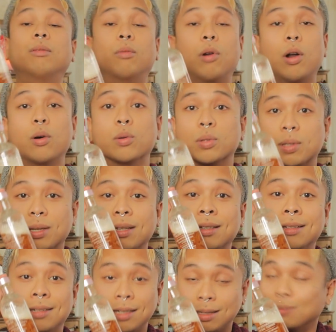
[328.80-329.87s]
Rose
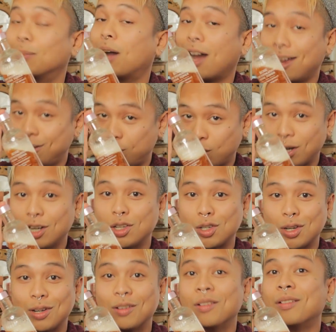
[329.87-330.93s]
Deep
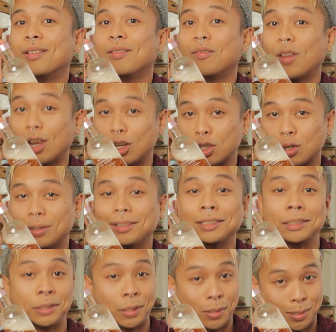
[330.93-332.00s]
Hydration Facial
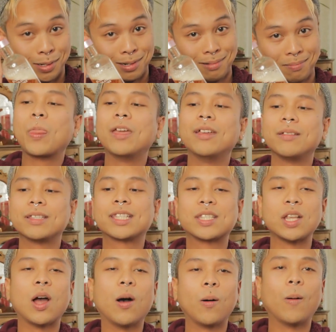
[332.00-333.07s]
Toner.
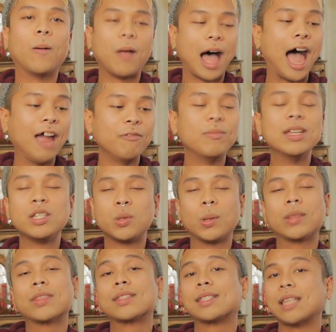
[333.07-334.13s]
So I've been
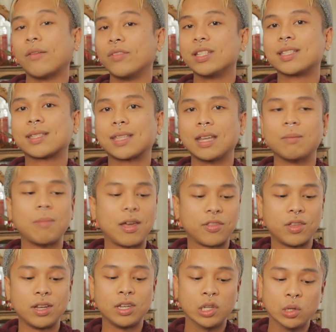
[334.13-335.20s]
doing the 7 skin
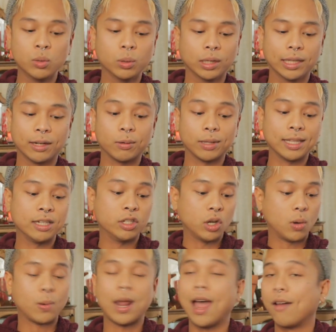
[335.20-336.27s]
method. You literally
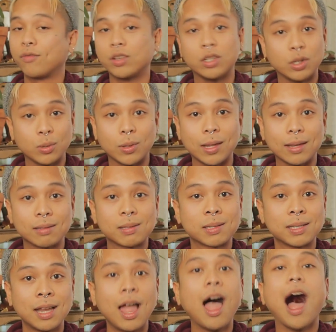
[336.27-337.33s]
don't have to do
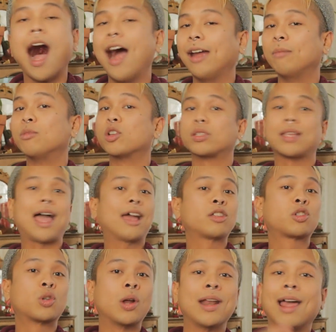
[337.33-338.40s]
this. I am just
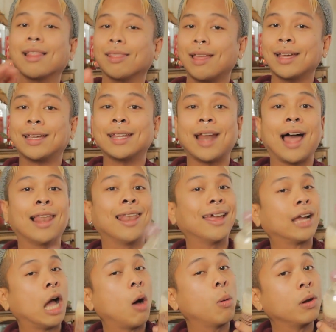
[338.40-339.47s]
extra and I like it. I
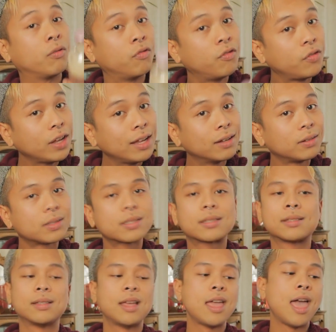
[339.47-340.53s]
like how it
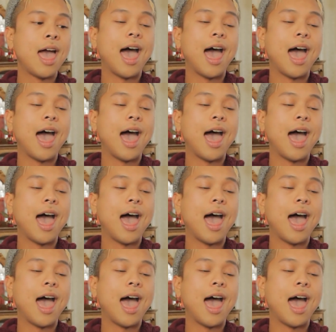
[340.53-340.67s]
feels.